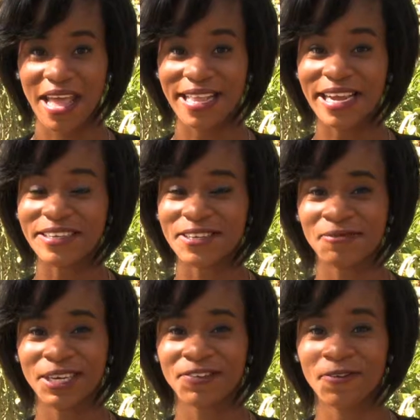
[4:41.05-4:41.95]
Thank you so
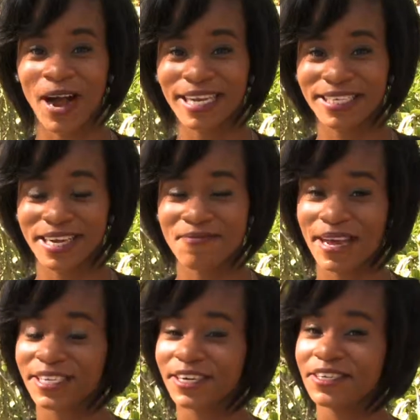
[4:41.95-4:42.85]
much for watching, and
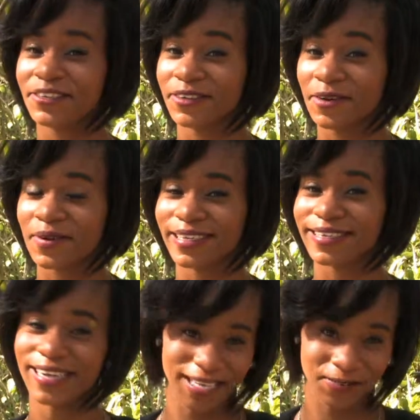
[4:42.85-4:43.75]
make sure you tune in with us next